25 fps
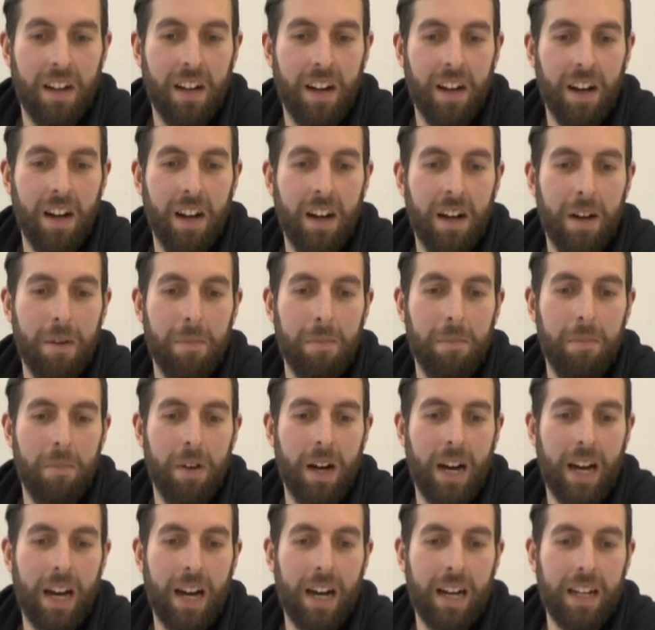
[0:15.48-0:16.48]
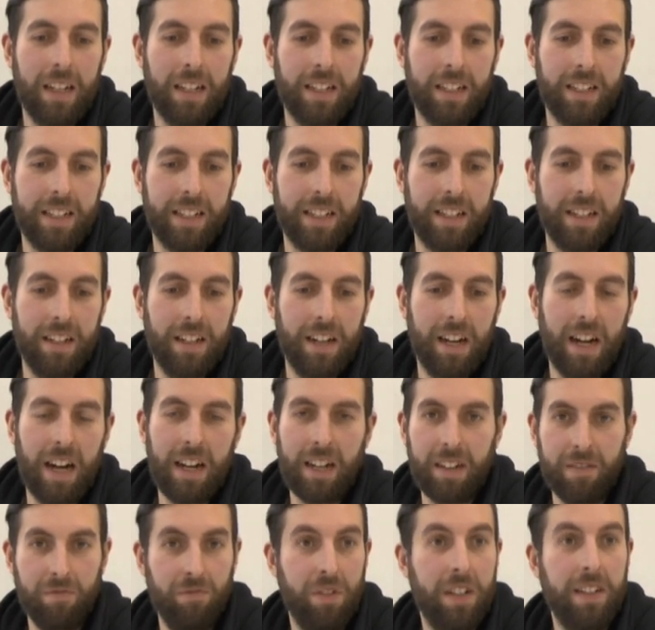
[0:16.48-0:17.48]
and
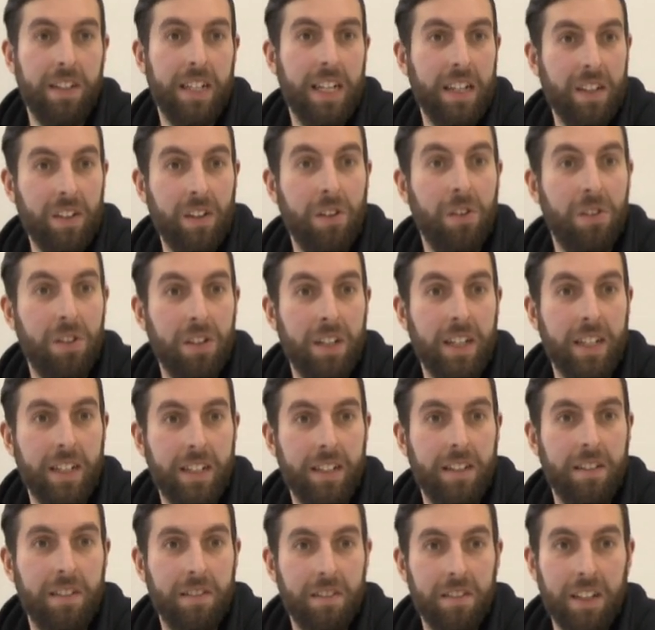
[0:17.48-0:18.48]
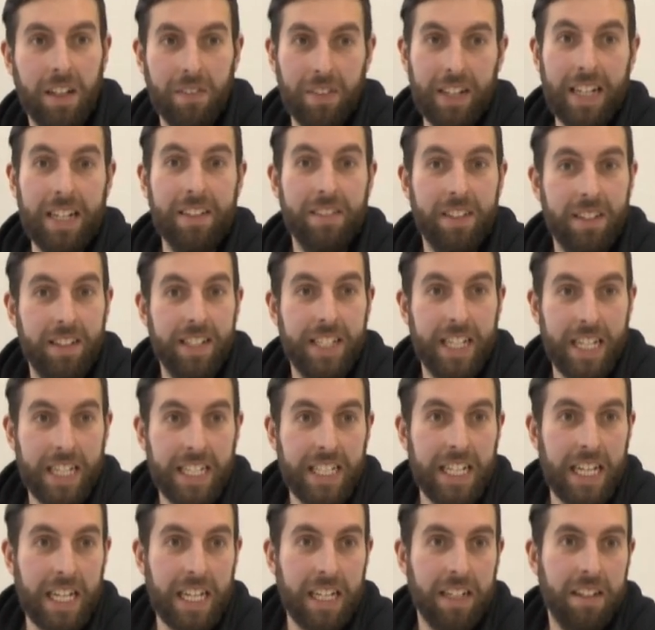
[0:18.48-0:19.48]
I really enjoyed living in the
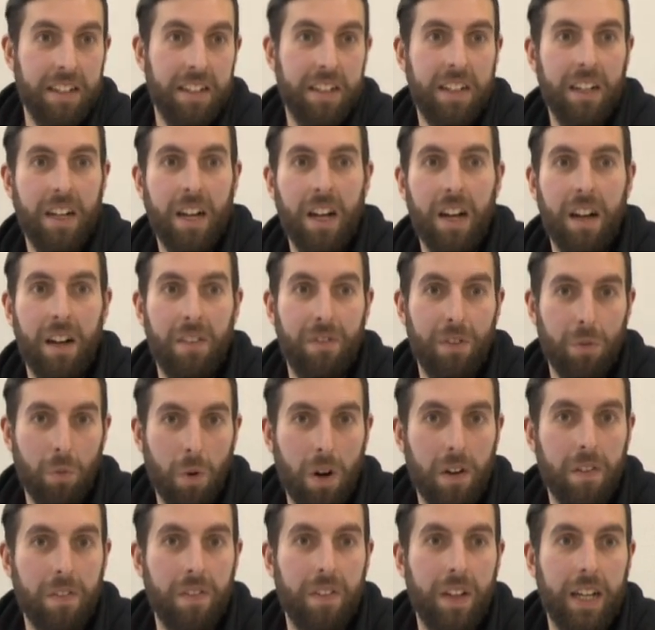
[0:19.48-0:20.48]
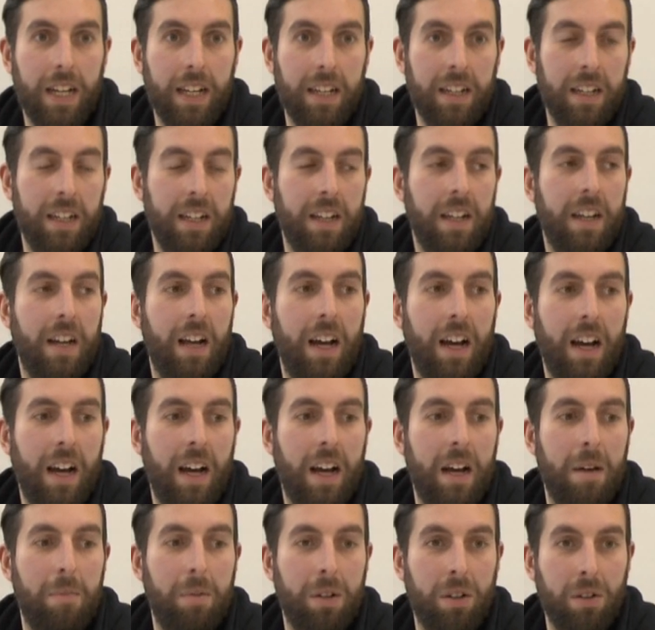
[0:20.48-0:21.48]
city, for one thing,
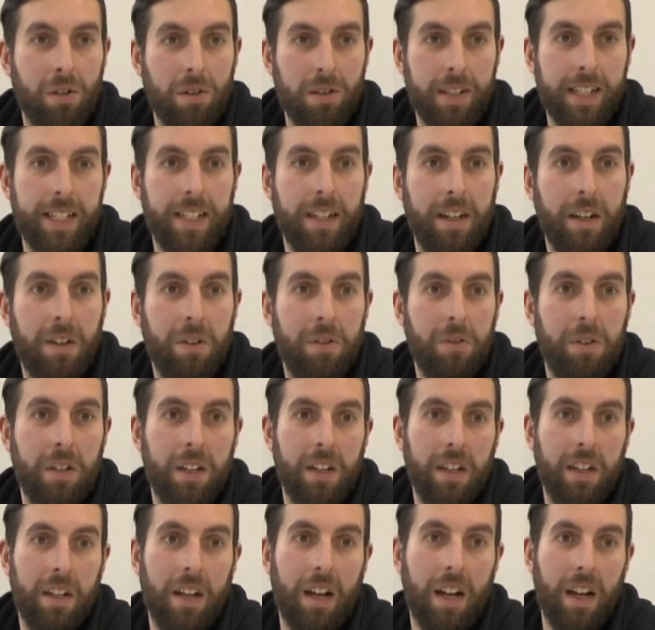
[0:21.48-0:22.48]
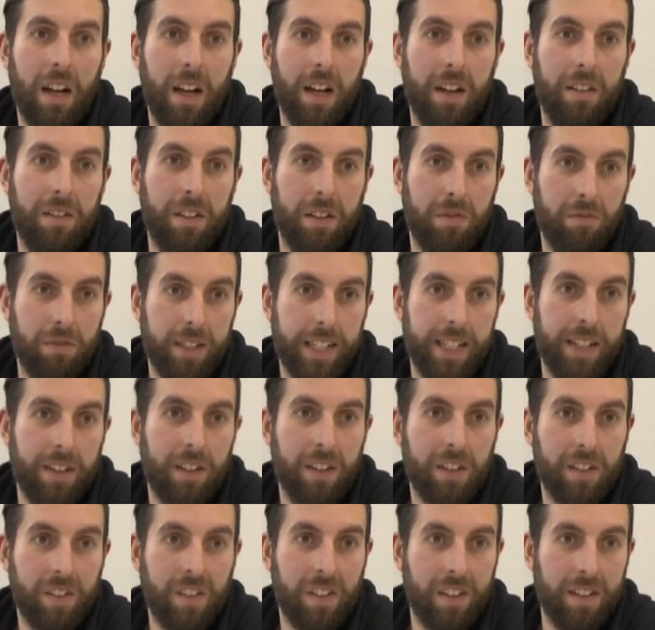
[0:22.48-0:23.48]
but also the
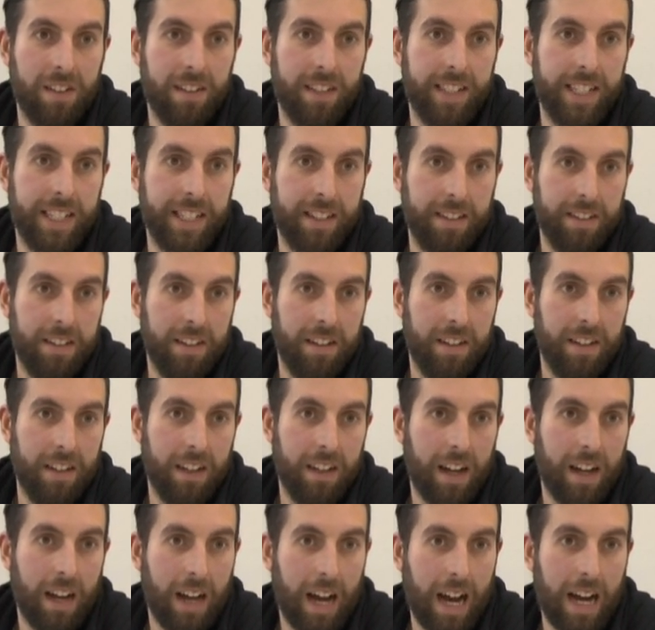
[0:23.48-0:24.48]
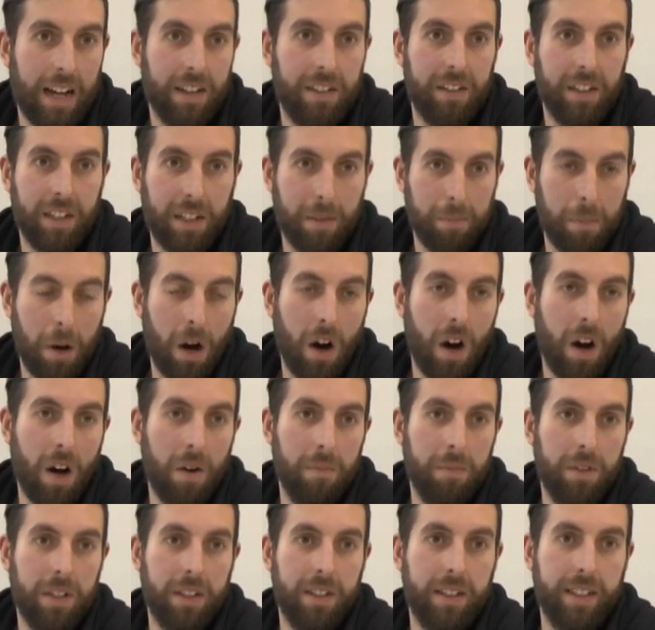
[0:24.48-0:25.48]
researchers at the
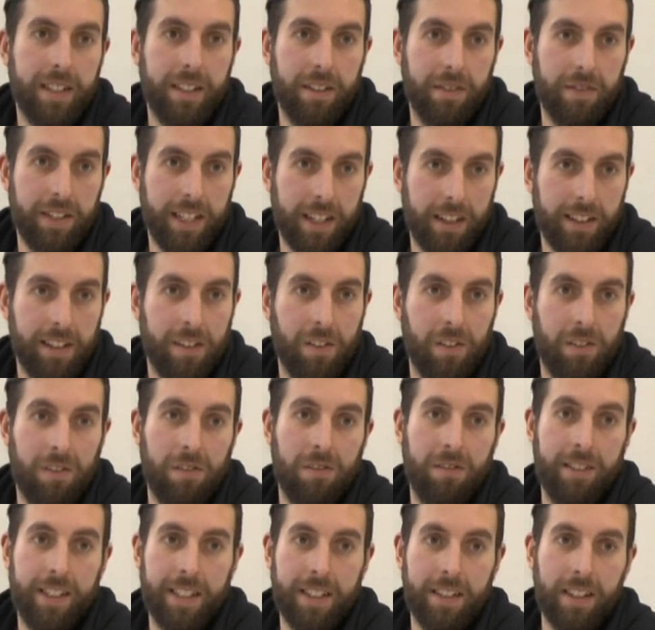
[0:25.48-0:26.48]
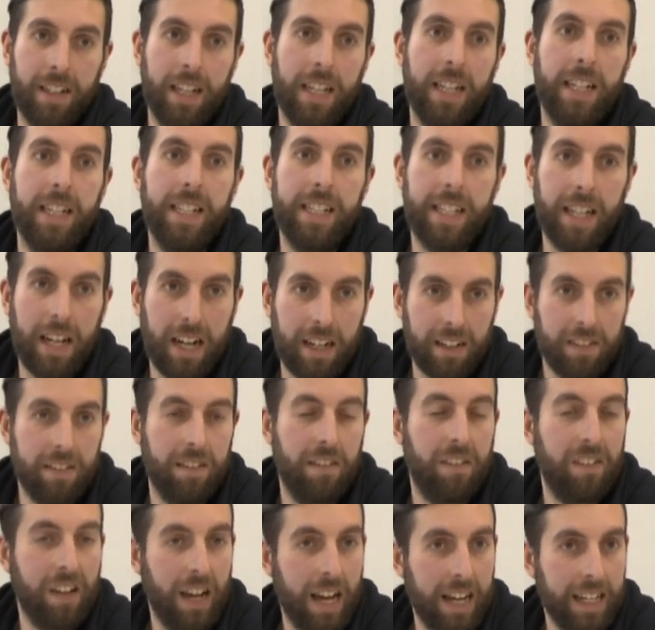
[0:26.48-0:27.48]
Department of Sociological Studies
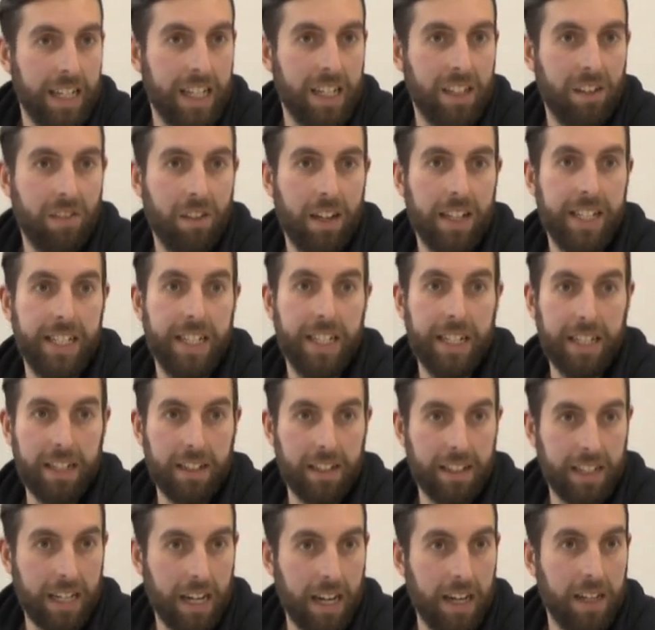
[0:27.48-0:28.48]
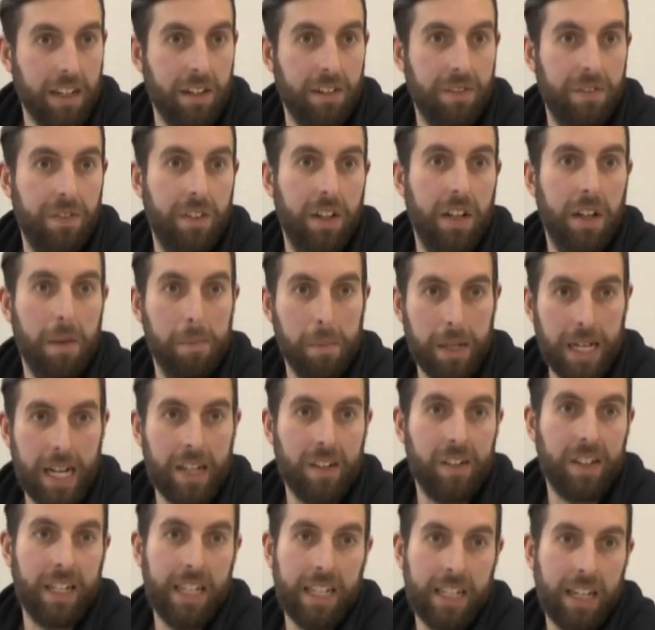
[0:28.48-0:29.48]
had shared interests in the kind of
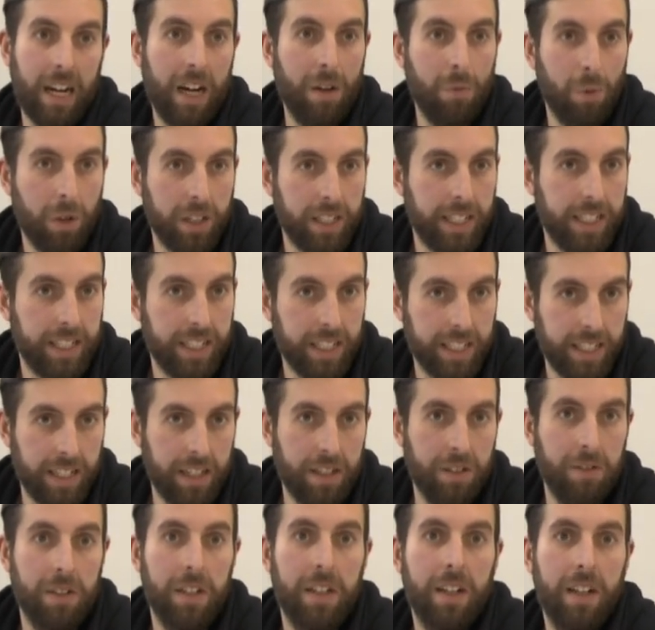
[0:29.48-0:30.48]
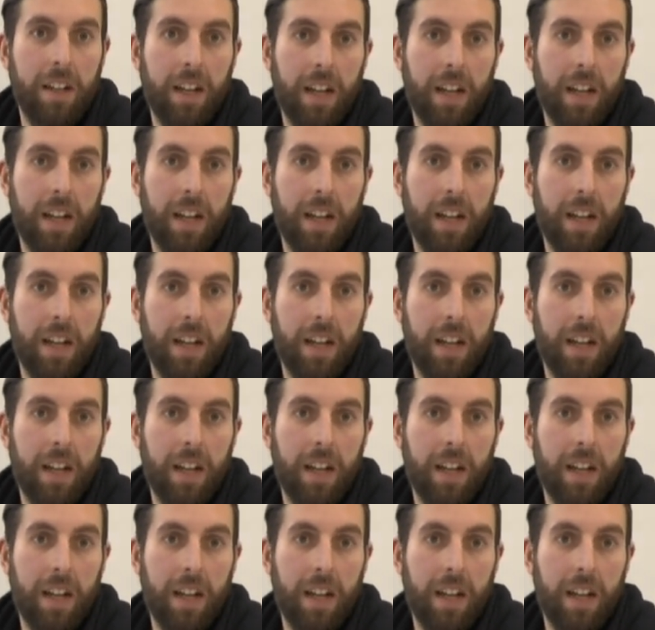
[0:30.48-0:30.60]
PhD that I wanted to do.